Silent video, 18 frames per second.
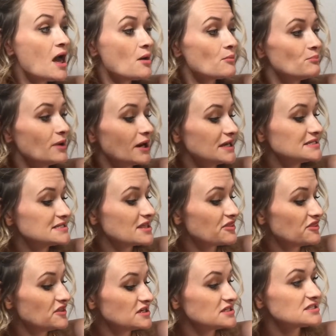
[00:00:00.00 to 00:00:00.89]
but
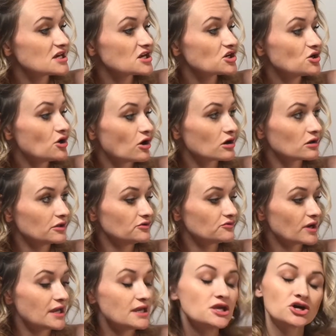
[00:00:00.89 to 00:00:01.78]
this garland
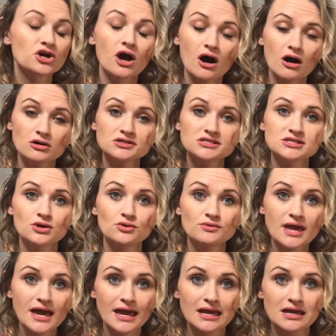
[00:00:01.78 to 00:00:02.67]
right here also
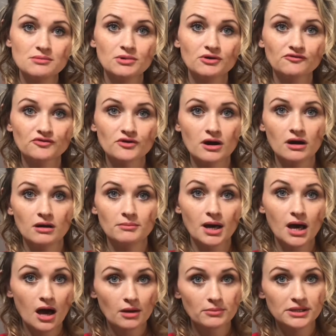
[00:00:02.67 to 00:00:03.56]
came from
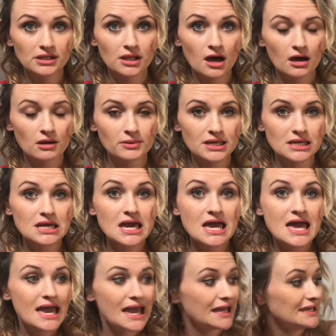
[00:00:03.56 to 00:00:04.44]
Hobby Lobby,
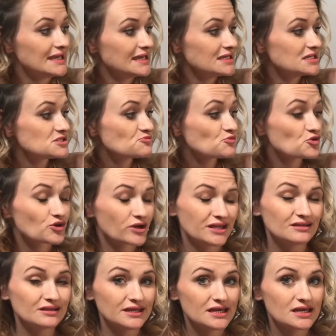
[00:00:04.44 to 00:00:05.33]
and it is
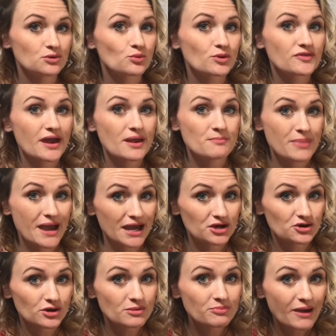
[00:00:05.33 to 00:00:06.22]
pre-lit with a
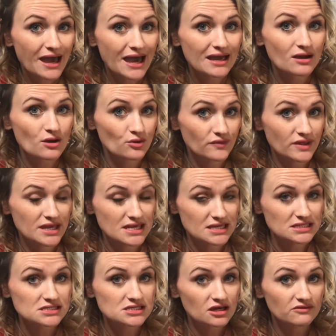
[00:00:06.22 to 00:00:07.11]
battery pack on the
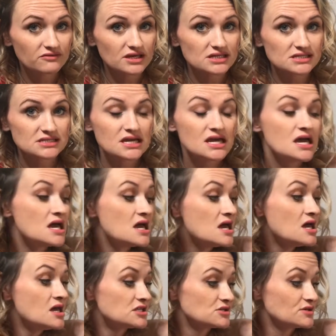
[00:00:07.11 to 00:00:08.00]
end of it.
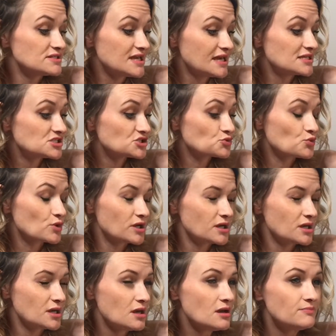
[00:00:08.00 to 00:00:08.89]
So it takes
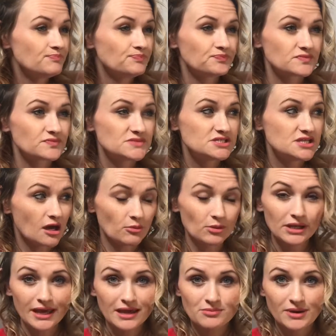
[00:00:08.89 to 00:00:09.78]
3
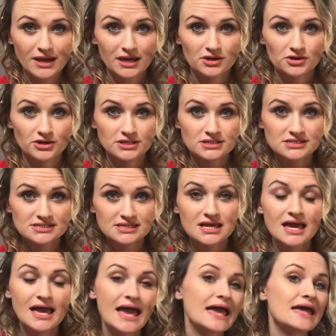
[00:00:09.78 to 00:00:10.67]
AA batteries,
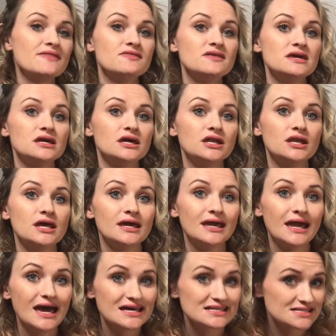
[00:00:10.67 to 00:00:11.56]
and then it
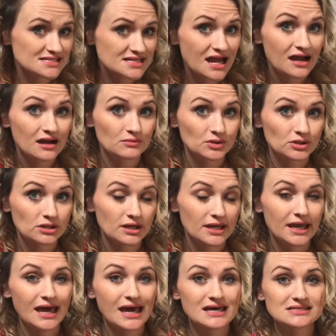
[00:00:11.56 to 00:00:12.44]
has a timer.
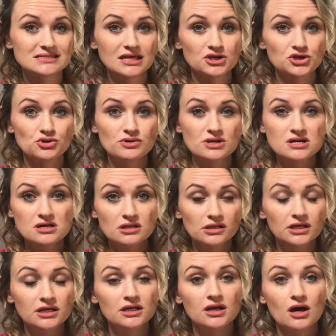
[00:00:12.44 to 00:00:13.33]
It has, like, you can
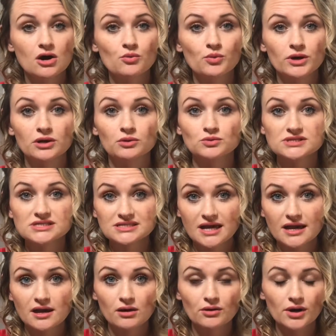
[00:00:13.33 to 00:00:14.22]
click it on where it will
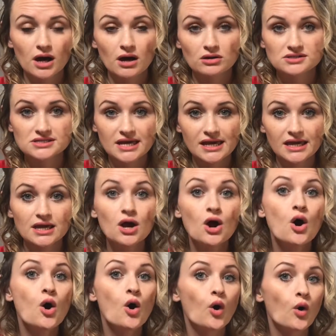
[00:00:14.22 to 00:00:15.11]
stay on all day,
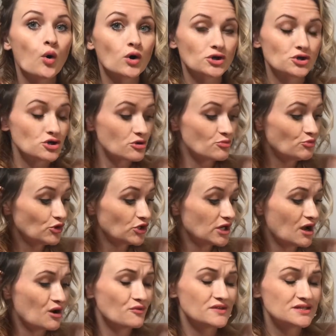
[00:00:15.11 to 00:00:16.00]
or you can put
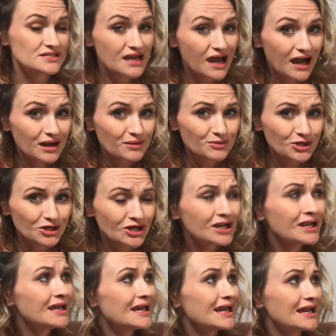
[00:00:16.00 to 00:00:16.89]
it on the
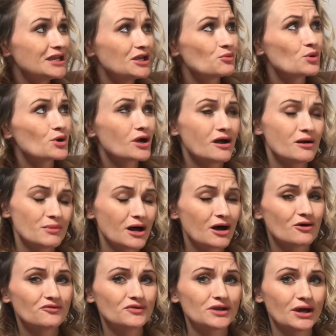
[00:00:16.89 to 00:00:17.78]
timer and it will come
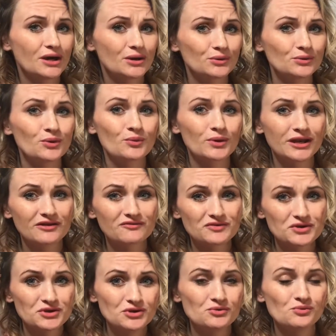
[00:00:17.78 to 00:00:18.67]
off and on
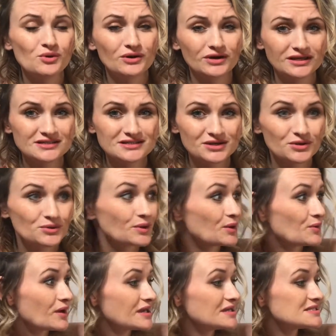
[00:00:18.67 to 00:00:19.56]
whenever you want it to.
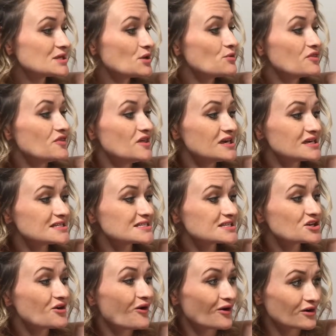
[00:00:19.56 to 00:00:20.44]
Okay, so this
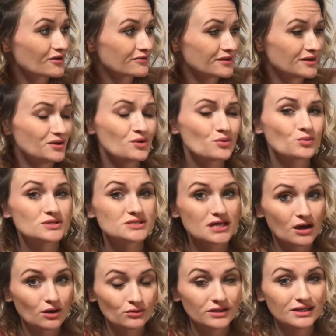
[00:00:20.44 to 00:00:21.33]
garland was
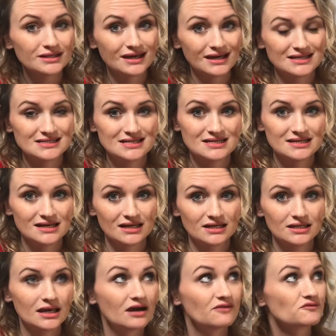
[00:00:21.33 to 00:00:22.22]
only
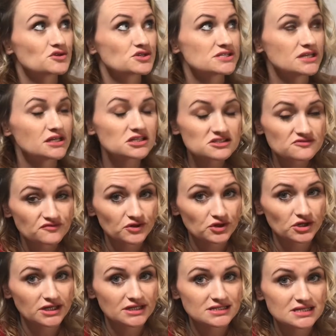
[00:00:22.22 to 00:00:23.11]
$19.99 for 6
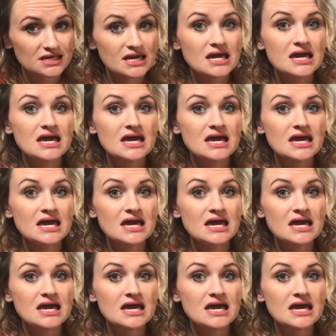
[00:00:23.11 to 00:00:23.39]
foot.